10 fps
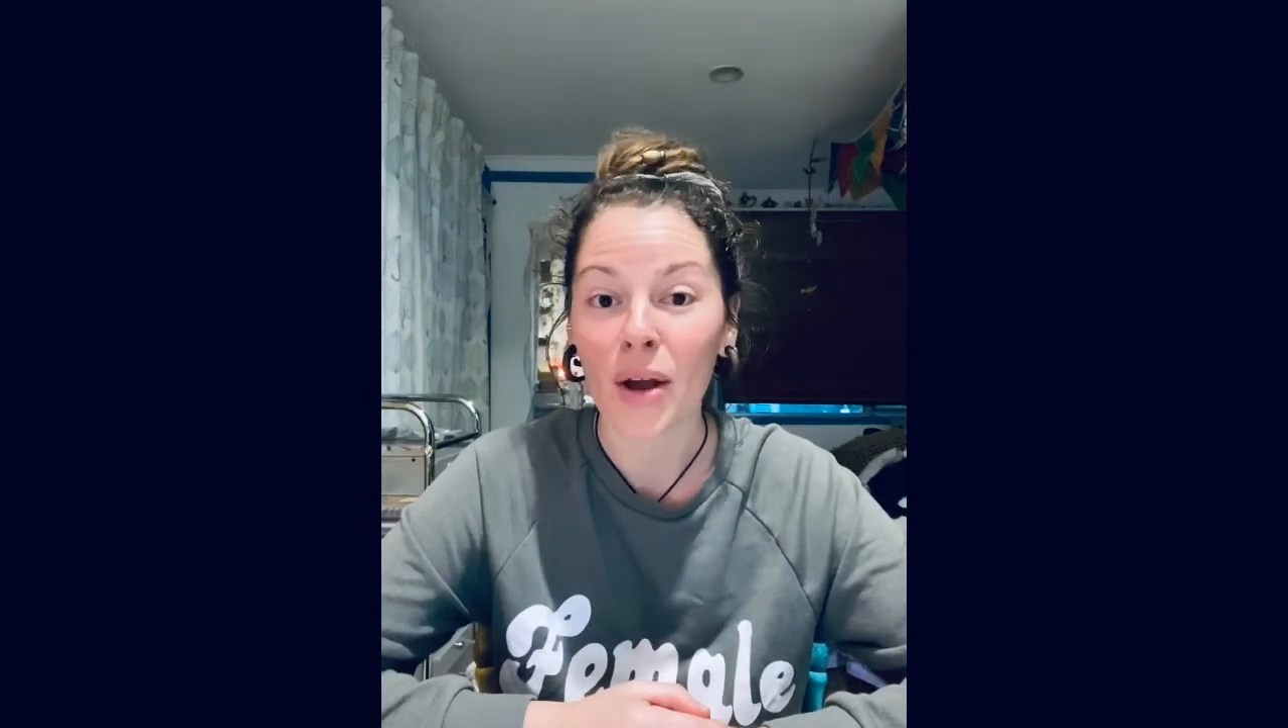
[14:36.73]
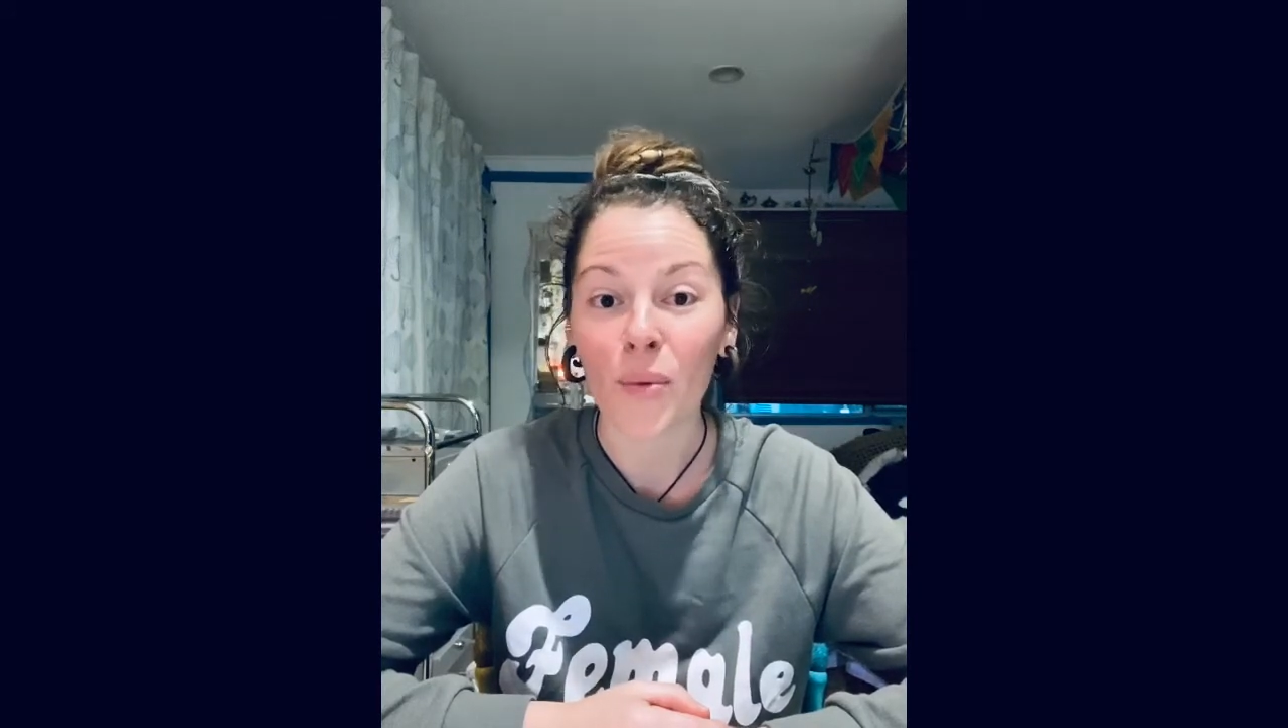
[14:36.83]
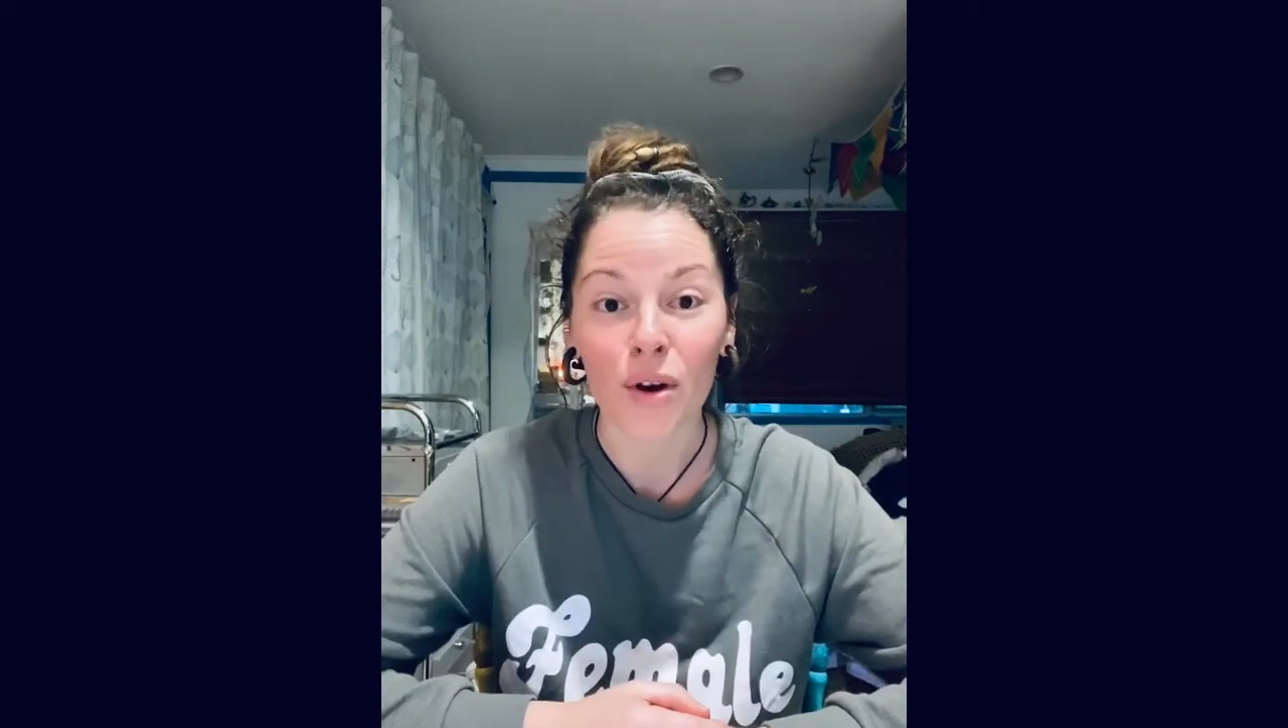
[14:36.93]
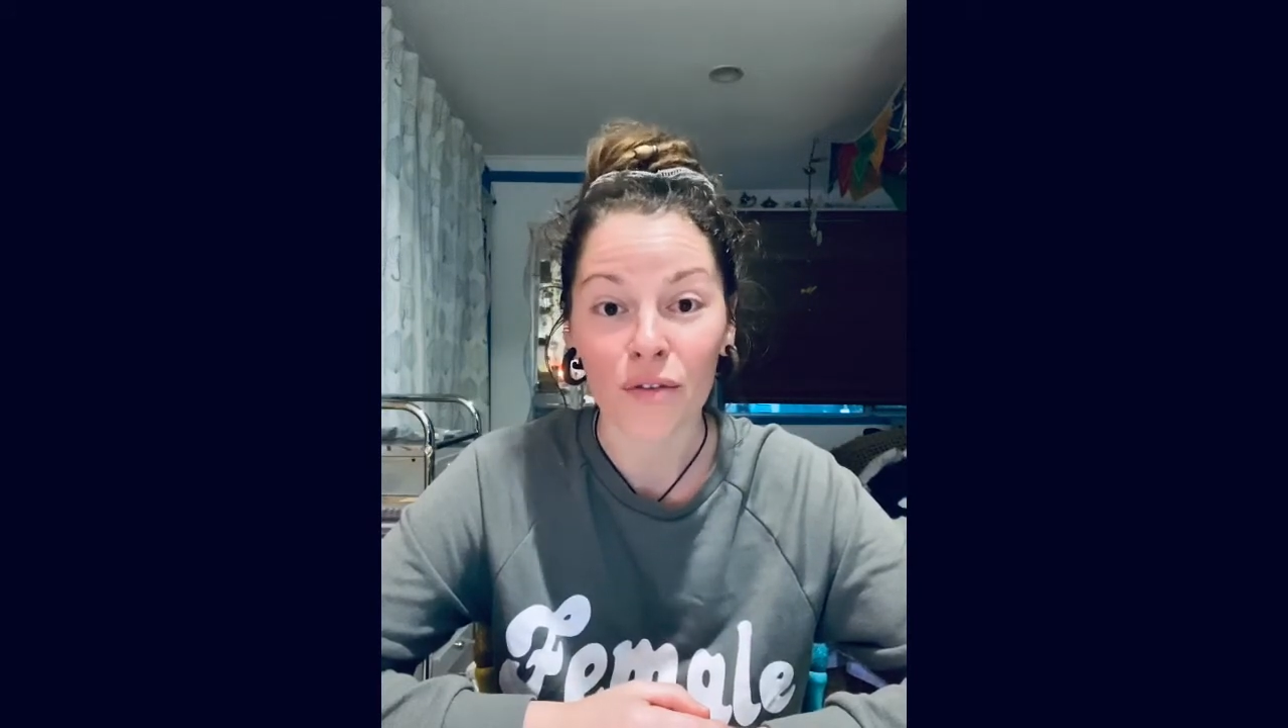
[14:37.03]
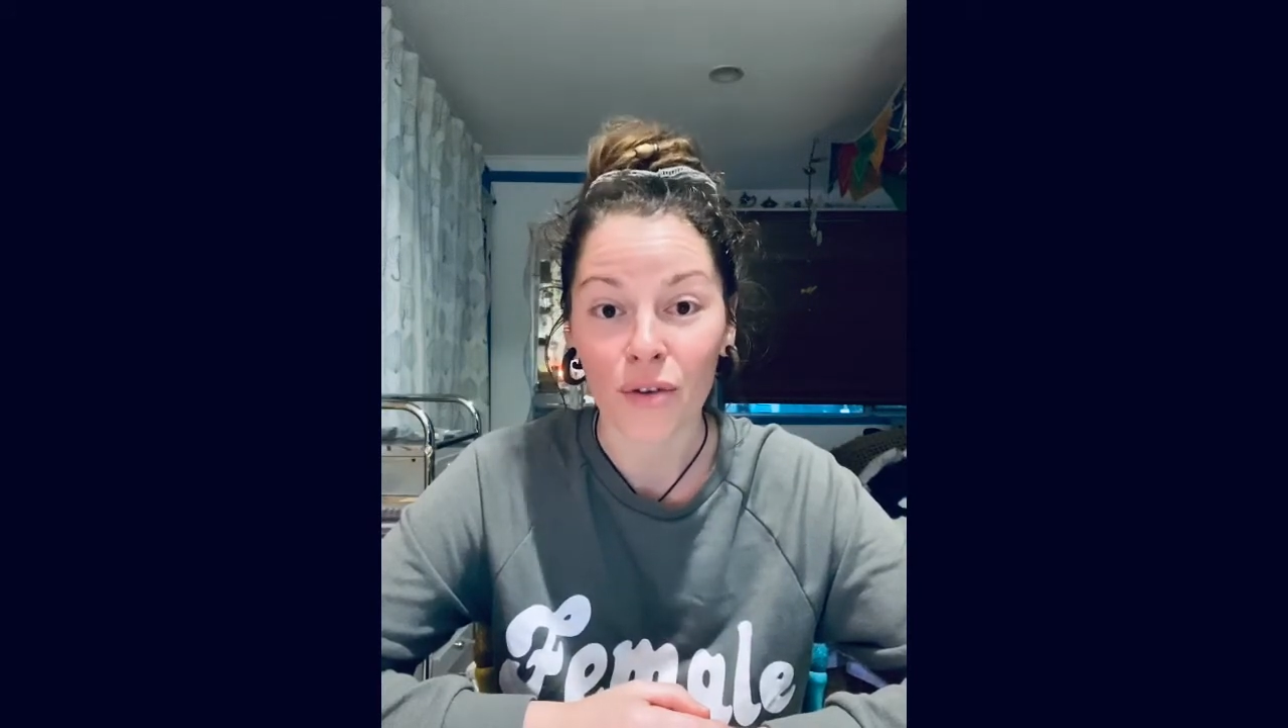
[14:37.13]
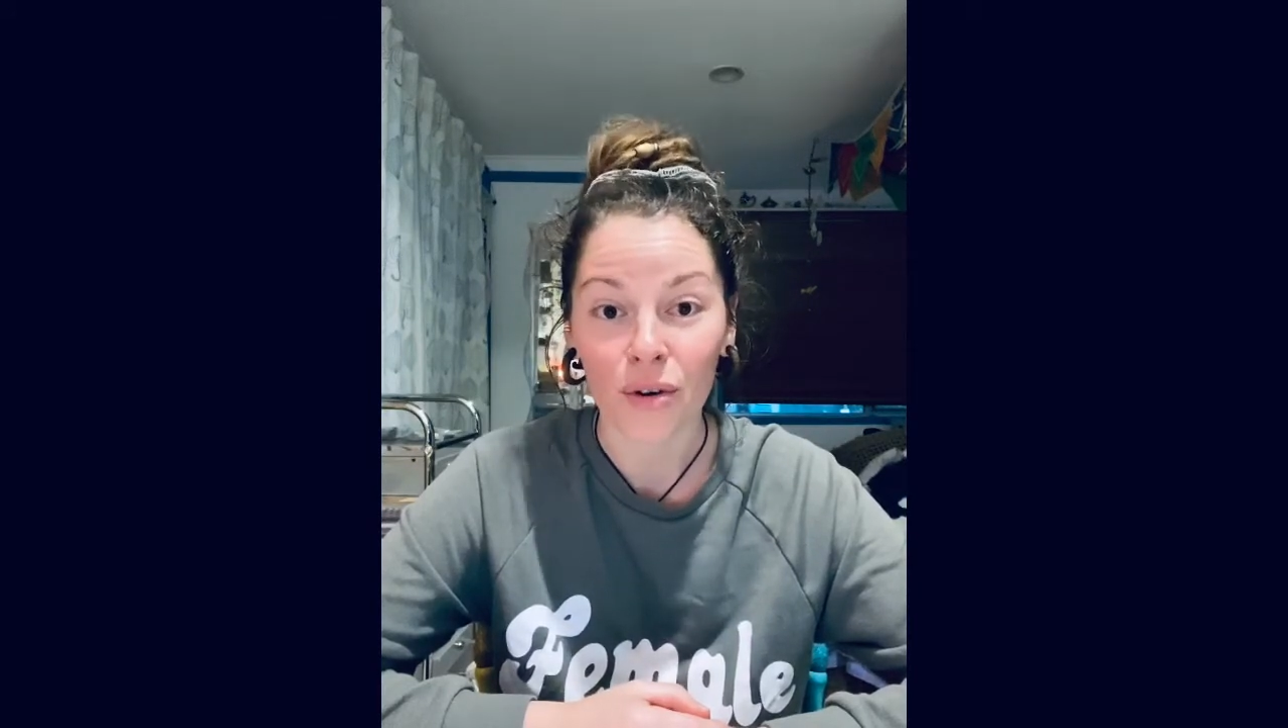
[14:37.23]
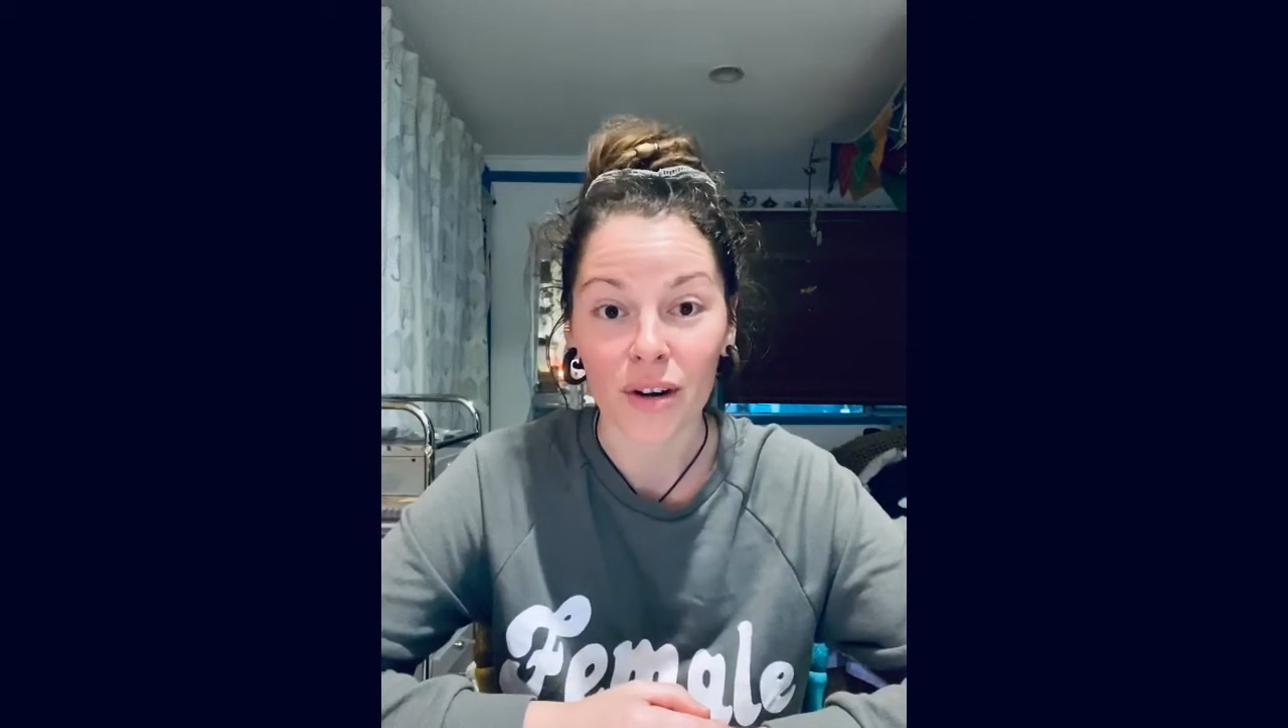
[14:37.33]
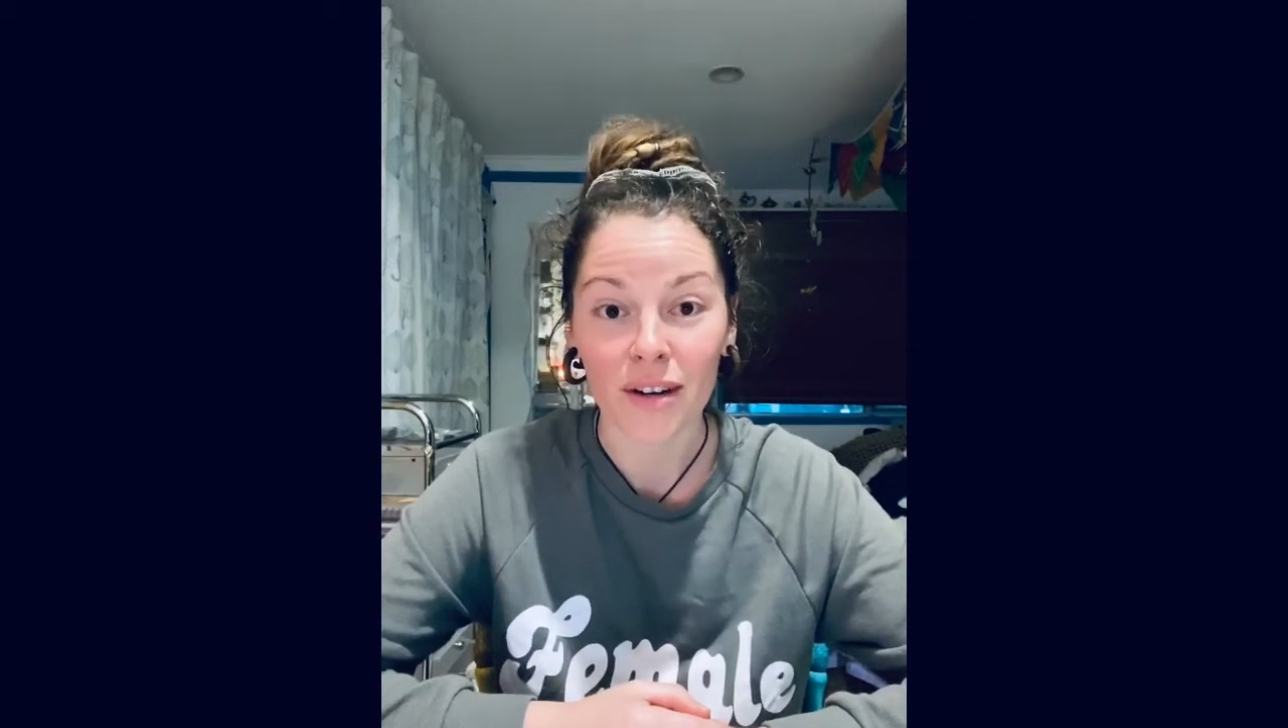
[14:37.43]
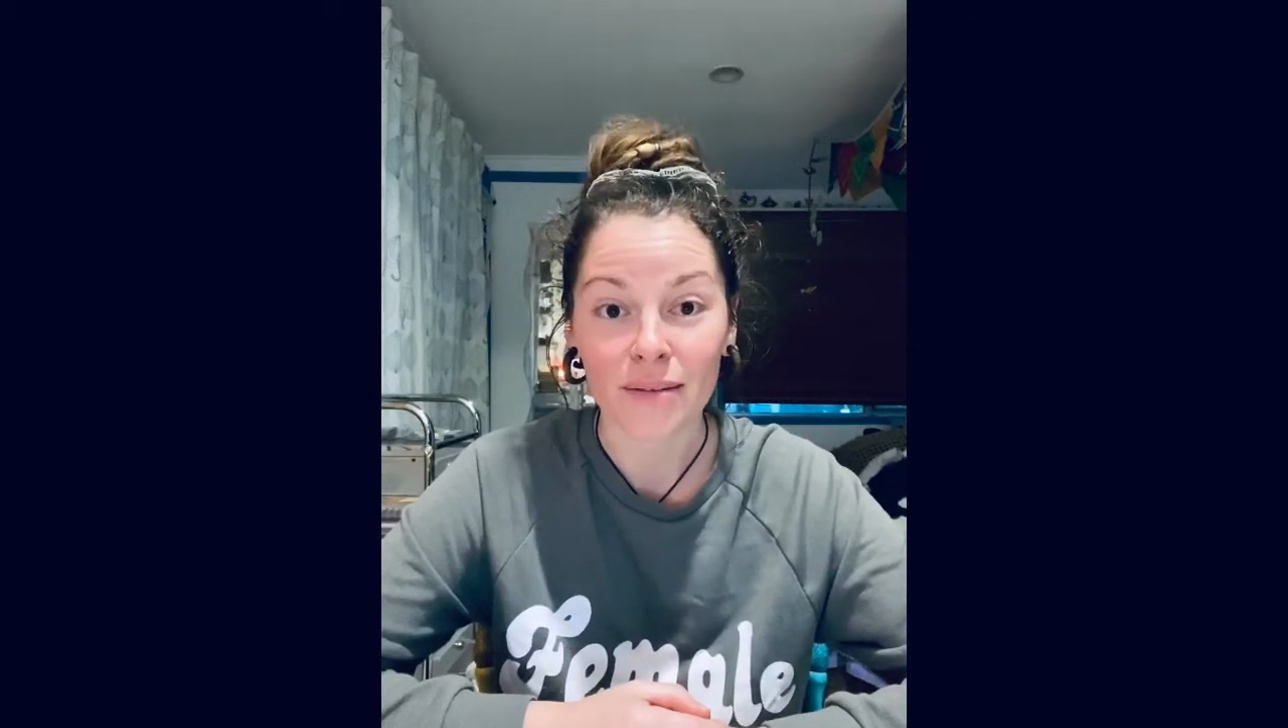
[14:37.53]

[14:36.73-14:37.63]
word for it.